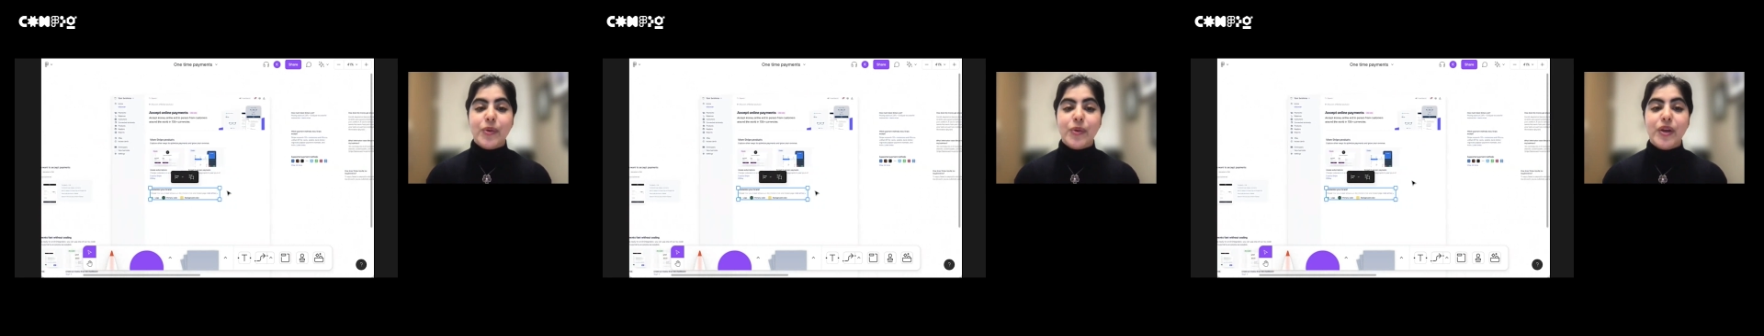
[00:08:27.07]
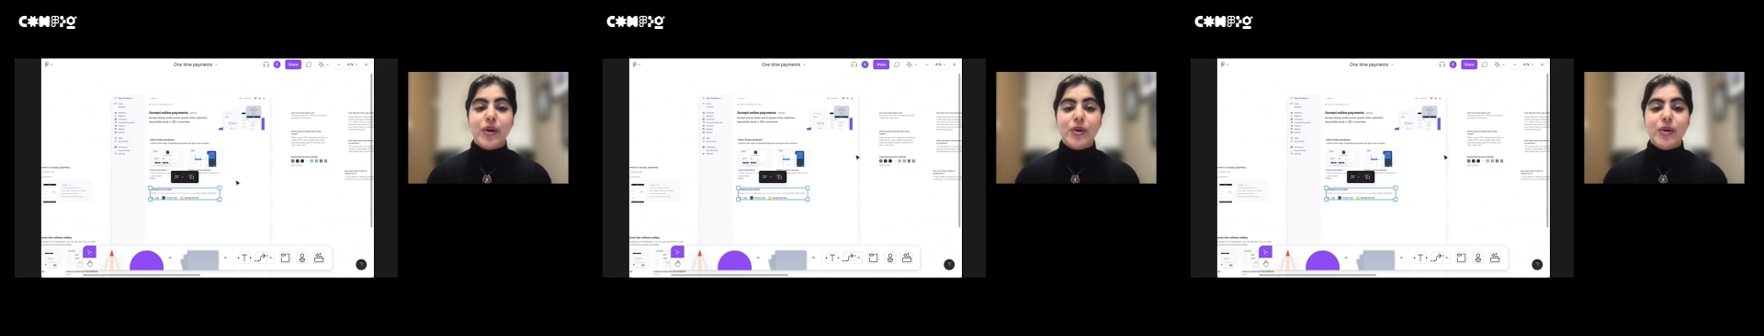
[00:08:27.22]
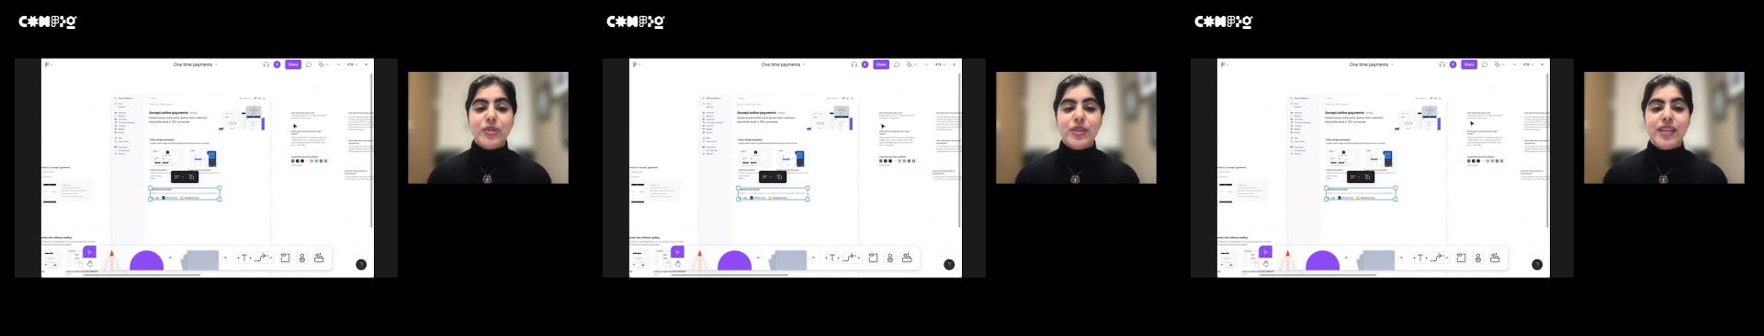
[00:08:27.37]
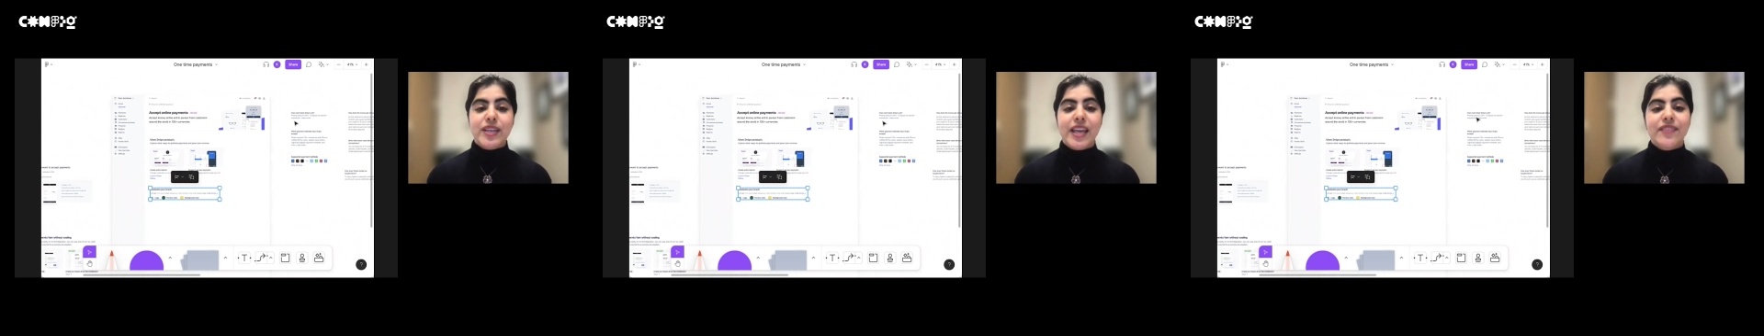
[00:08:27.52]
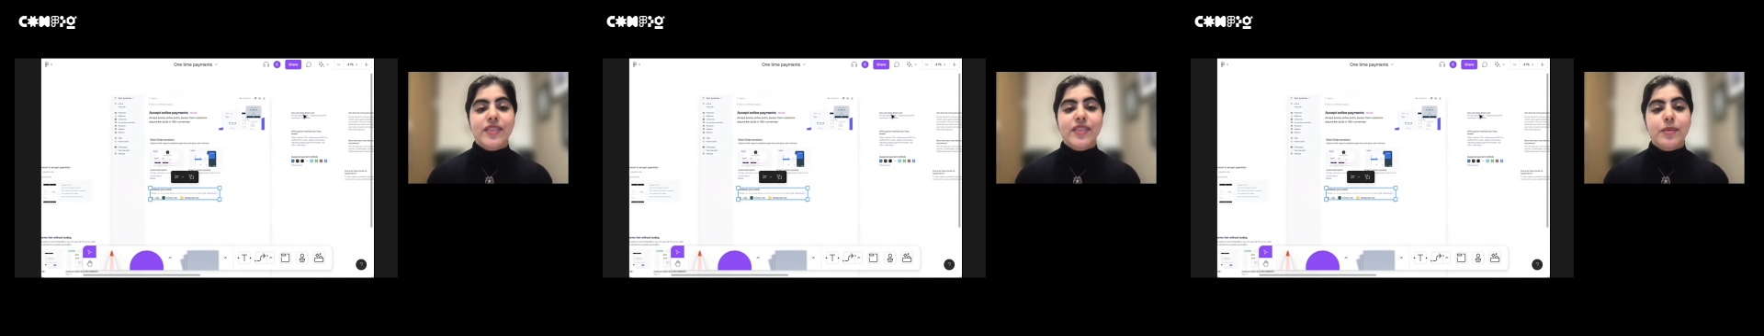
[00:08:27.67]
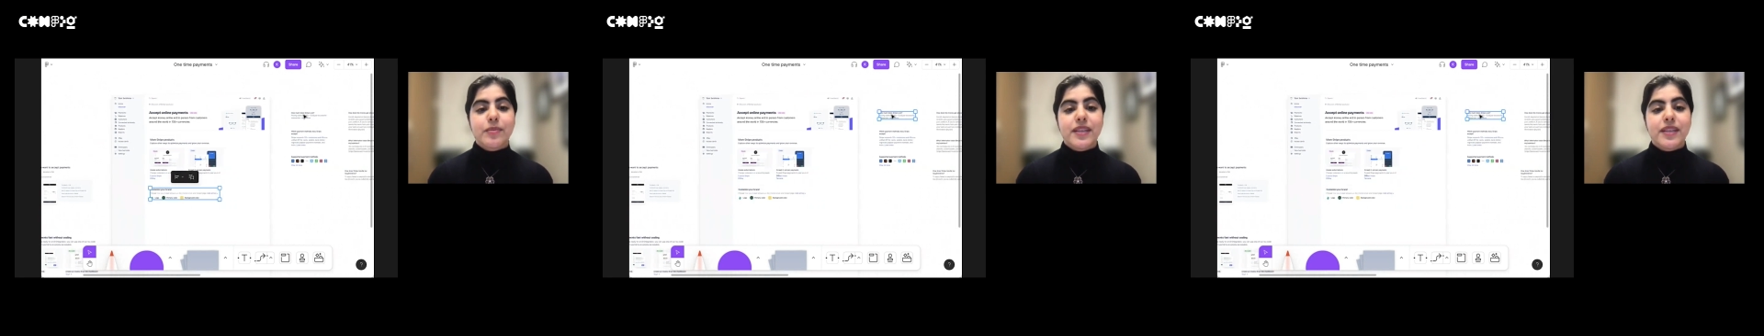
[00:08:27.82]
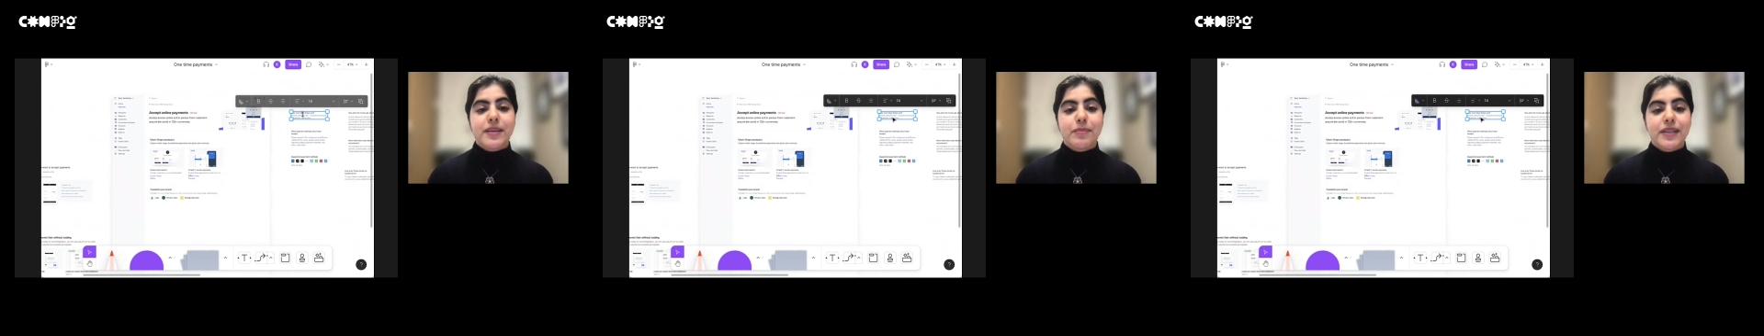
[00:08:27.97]
We also gave
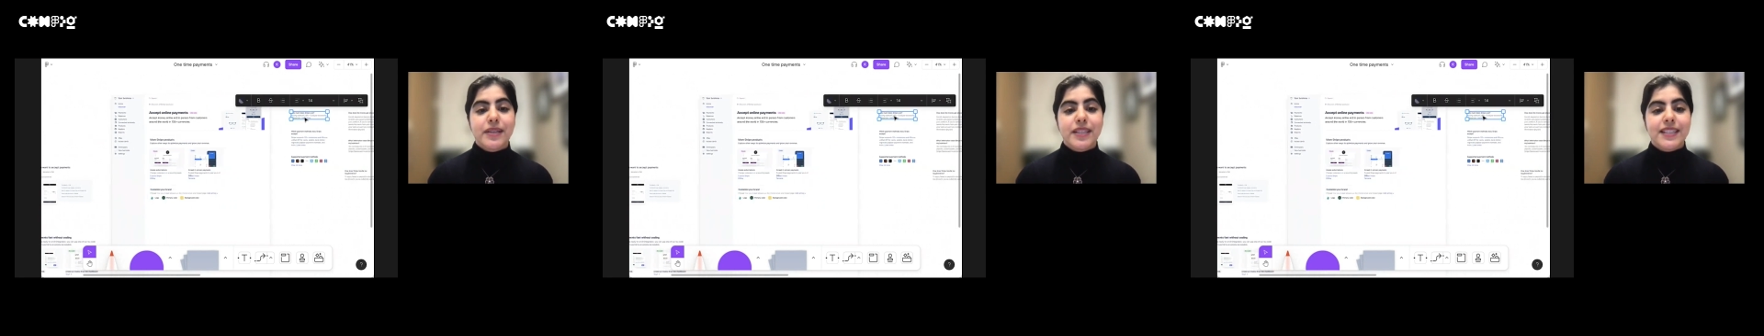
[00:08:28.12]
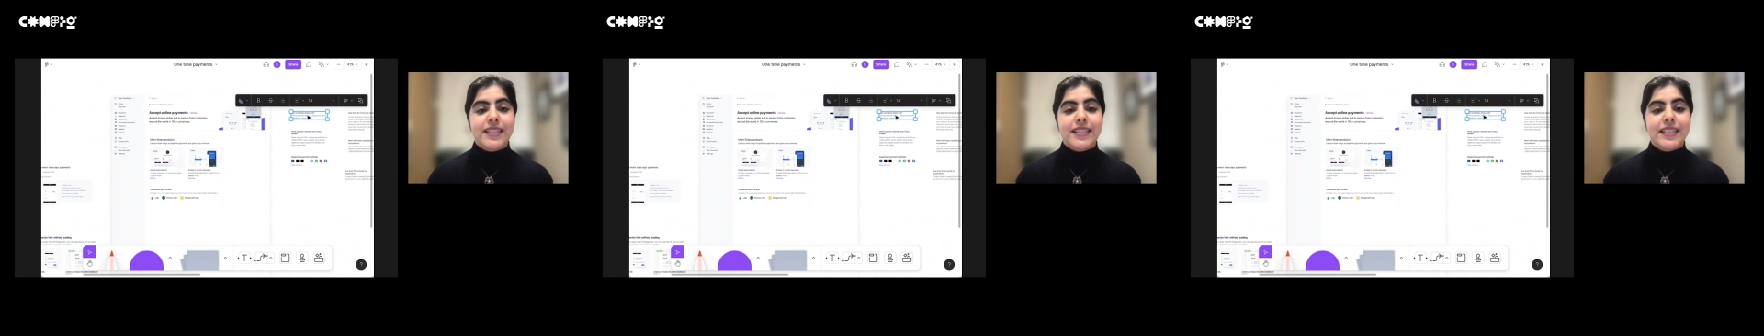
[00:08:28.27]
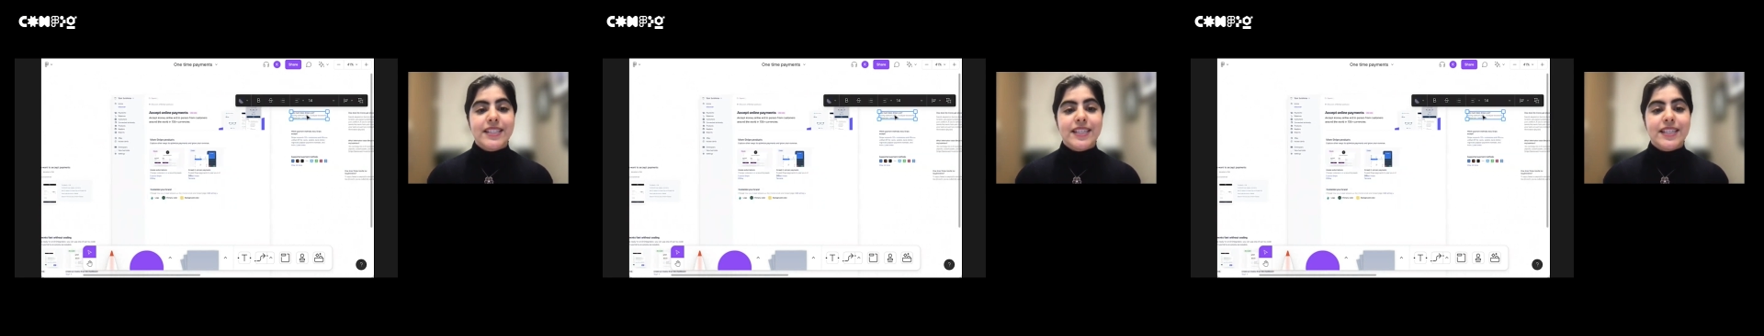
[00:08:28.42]
them the ability